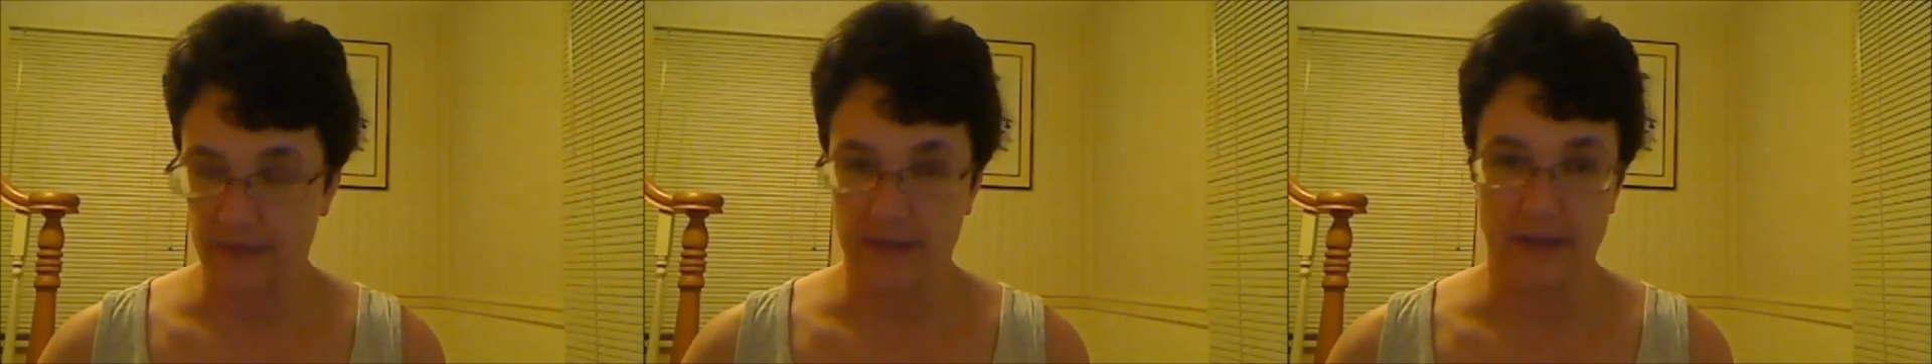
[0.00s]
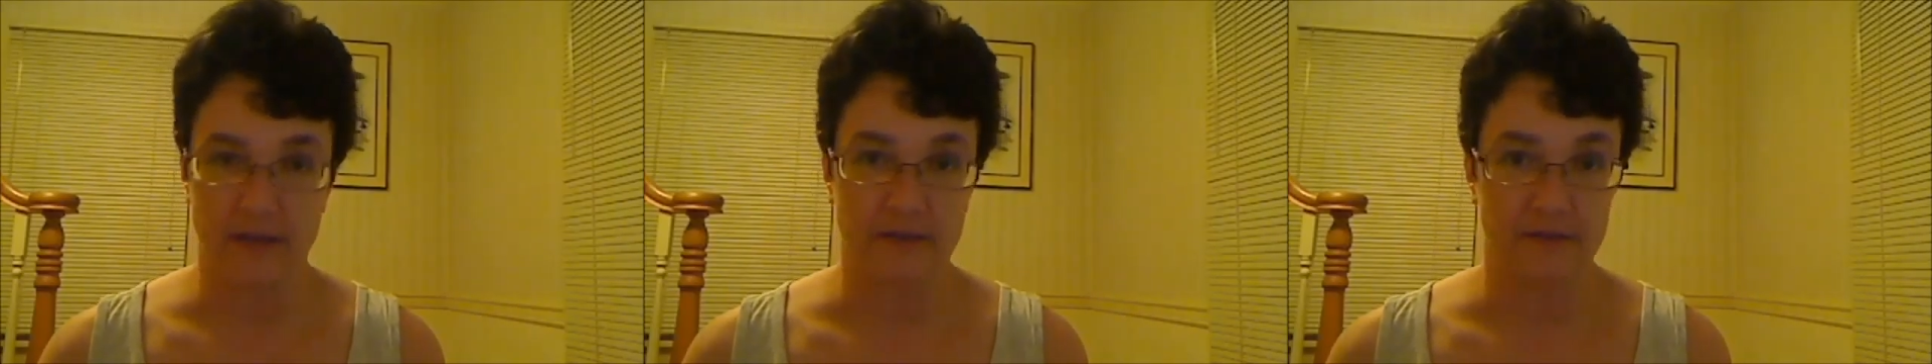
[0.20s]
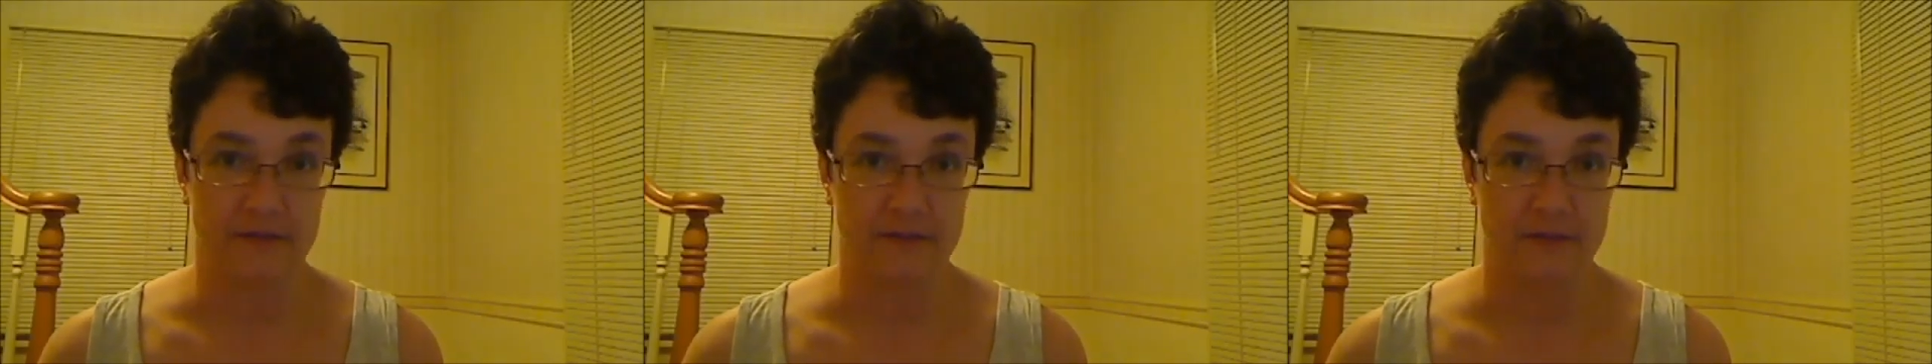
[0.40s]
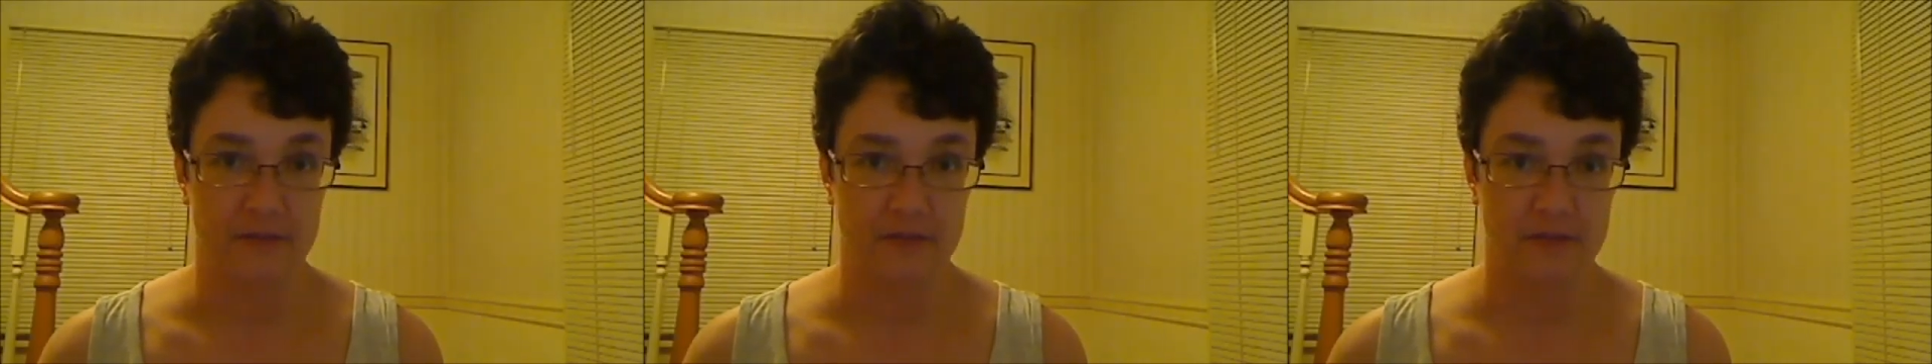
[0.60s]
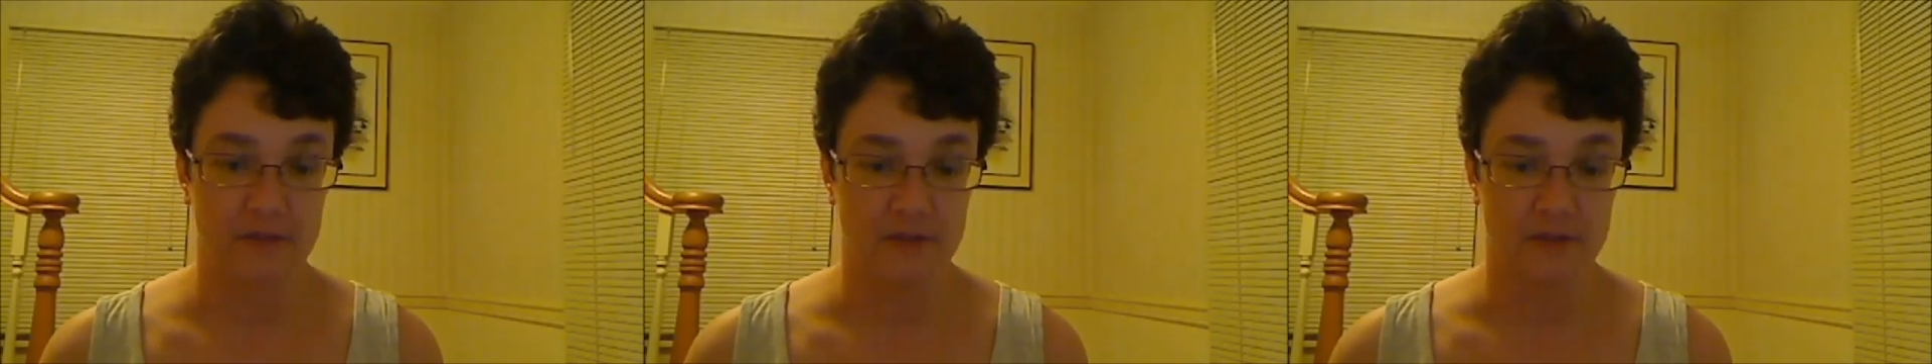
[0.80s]
I got,
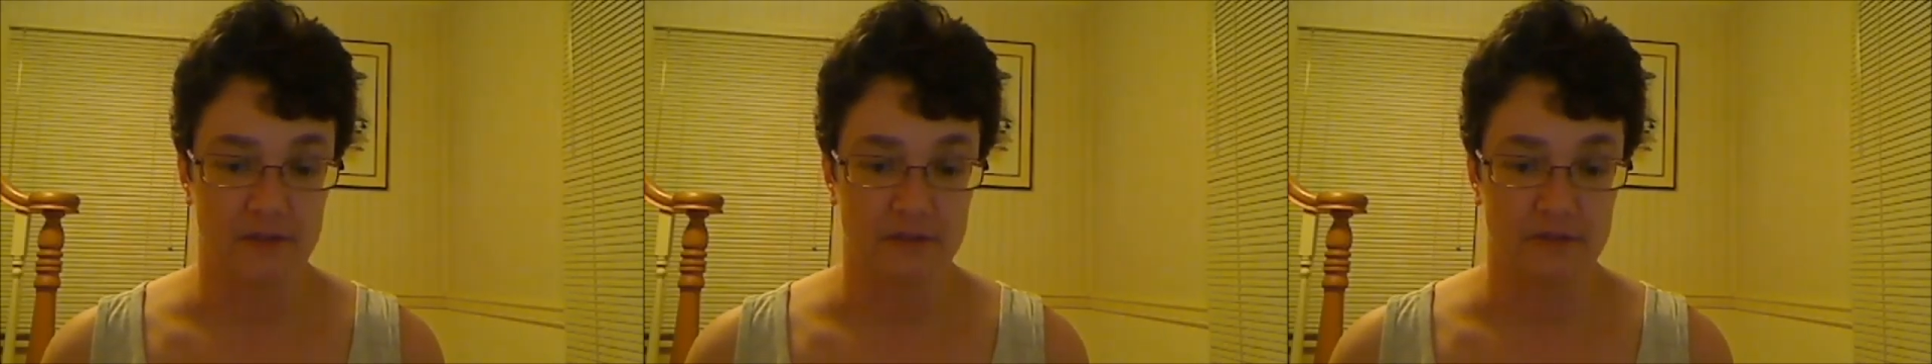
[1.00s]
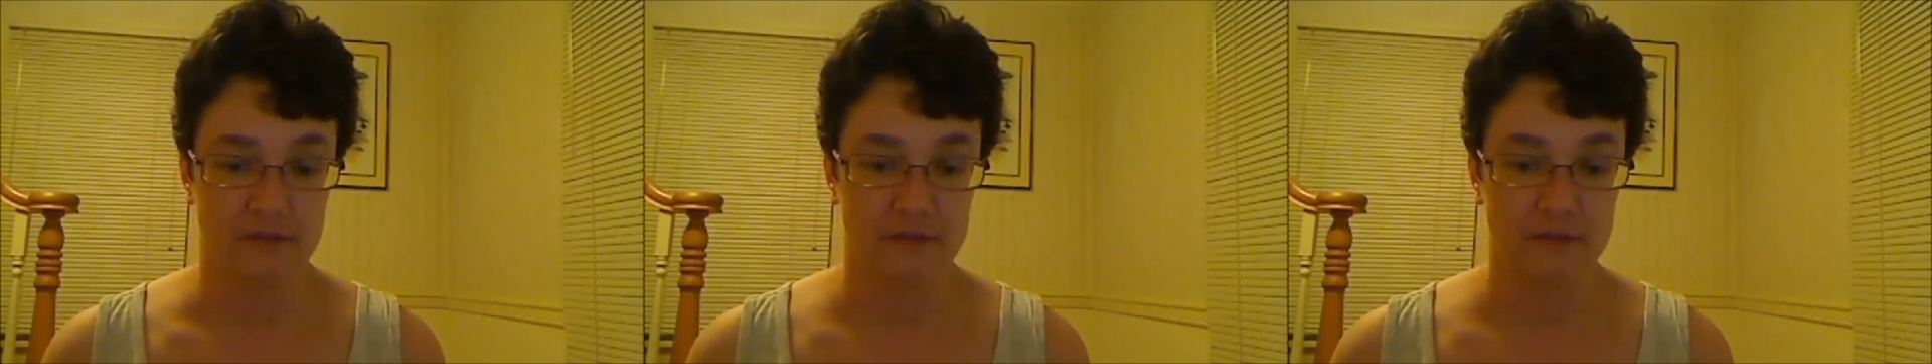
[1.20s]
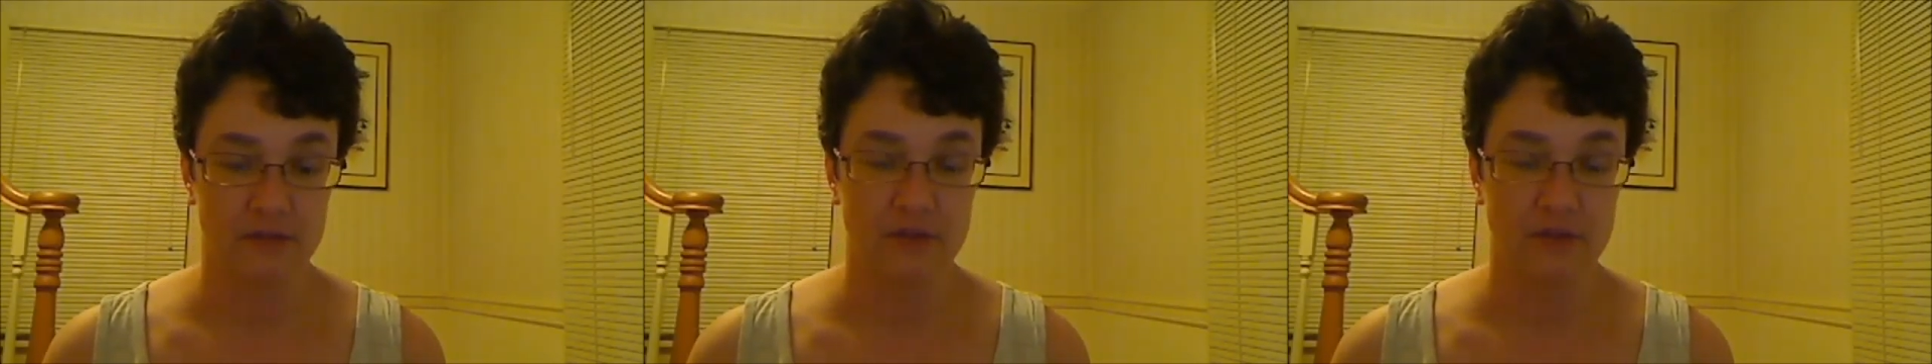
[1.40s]
you know, a real